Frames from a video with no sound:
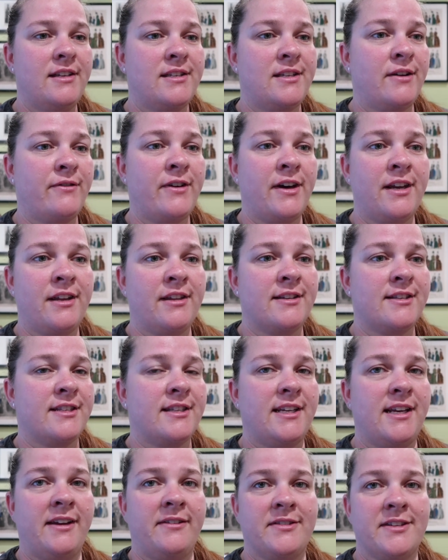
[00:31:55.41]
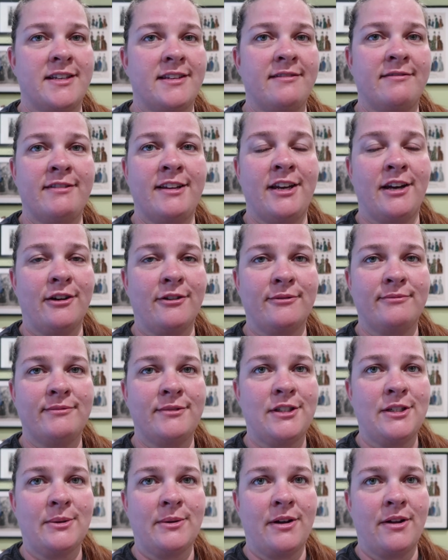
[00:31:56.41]
stuff out of the sleeves and, you know,
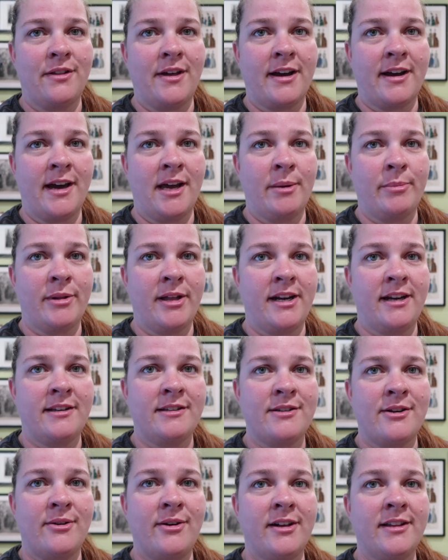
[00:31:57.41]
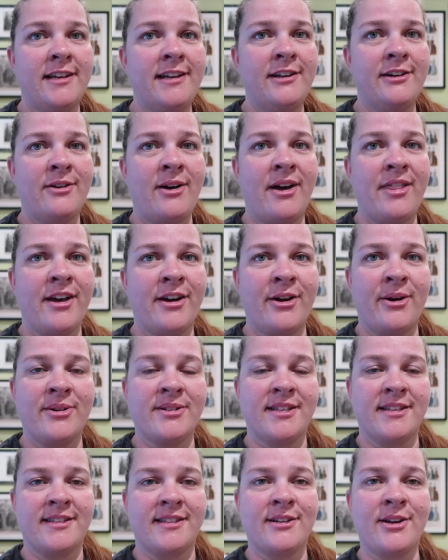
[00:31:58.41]
doing all that kind of planning. So I'll let you know how that
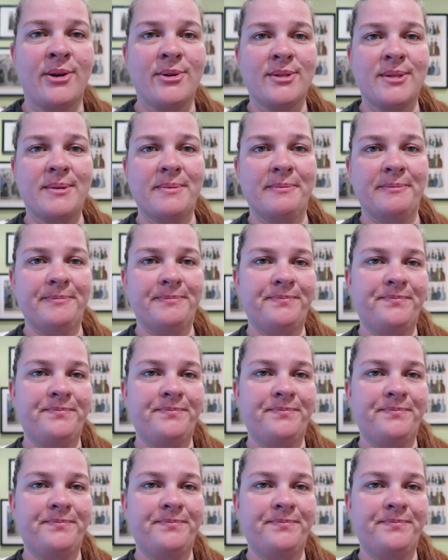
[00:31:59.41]
goes as it goes.